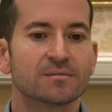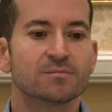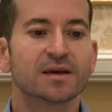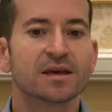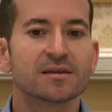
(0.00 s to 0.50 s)

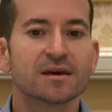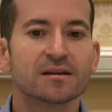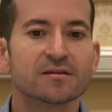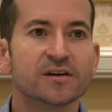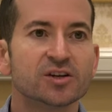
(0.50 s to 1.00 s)
picking the
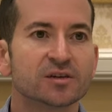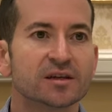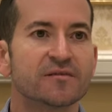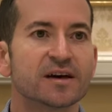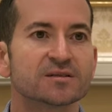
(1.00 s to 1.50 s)
individual
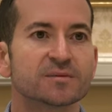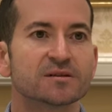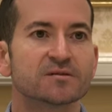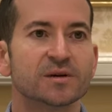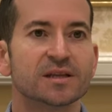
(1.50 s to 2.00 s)

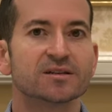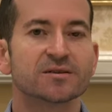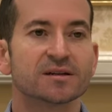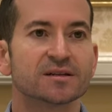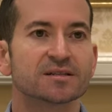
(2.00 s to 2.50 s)
investments, we need to
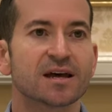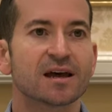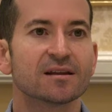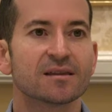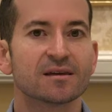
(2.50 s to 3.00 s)

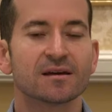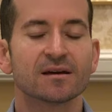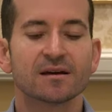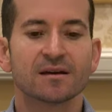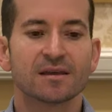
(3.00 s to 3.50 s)
understand the